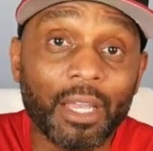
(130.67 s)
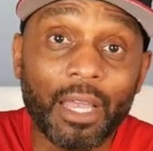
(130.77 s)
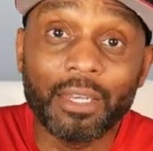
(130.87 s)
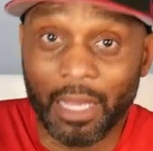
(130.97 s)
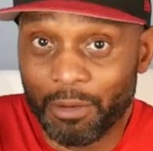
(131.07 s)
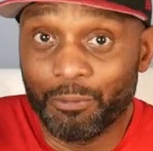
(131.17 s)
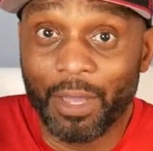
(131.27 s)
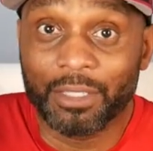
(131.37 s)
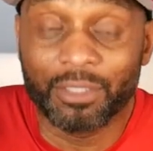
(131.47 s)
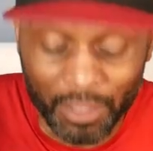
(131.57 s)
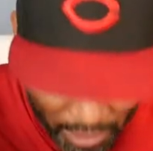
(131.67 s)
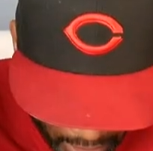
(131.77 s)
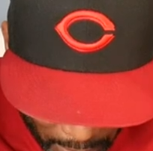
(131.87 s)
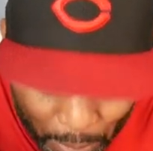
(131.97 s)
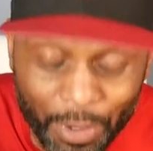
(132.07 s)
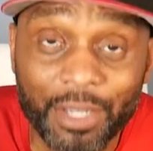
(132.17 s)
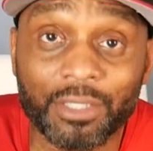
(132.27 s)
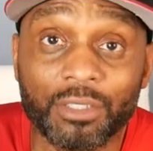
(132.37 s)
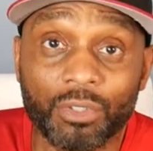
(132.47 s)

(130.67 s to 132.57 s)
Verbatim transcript: and that affects us in the present.